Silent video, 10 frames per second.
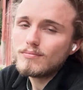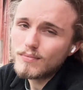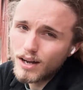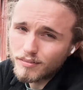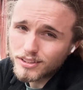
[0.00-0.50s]

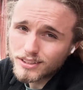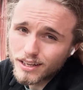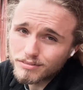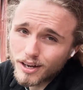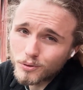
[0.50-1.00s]
obviously
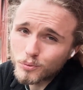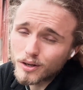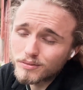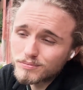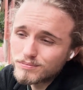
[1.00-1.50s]
I found
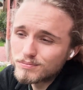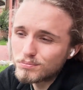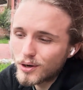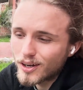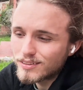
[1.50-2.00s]
one.
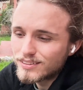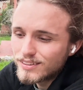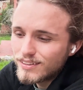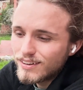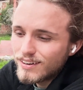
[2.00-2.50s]
But
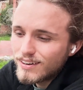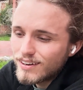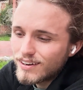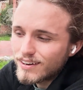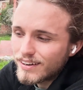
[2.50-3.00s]

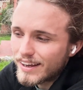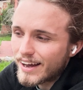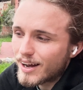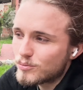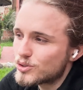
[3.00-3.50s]

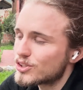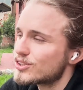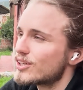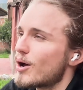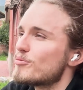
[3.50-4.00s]
yeah, I'm
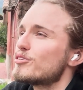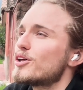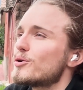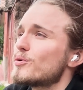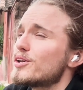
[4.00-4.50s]

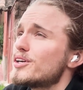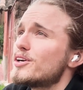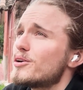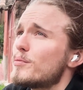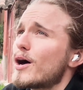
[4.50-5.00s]
feeling really
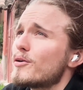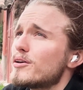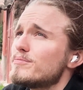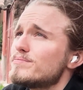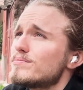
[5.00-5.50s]
good about
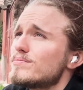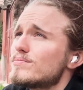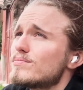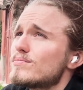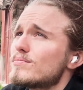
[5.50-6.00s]
it.
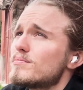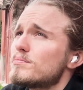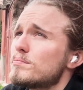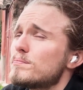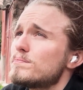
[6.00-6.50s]

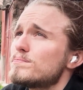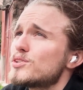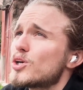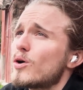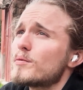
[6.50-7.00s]

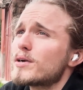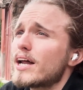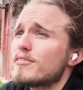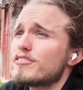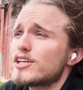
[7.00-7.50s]
So I'm
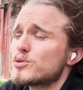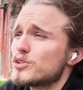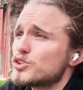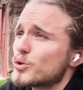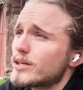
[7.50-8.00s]
kind of faced with
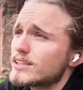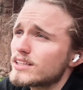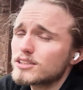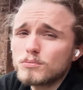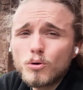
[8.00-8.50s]
a choice at
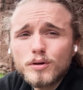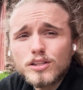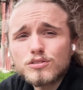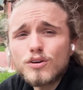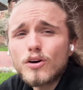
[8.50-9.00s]
this moment
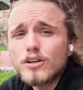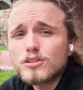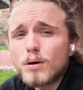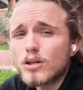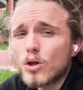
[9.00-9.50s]
as far
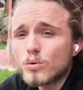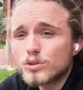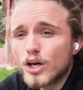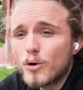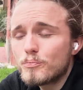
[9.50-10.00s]
as my loans
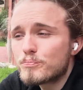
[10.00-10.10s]
go.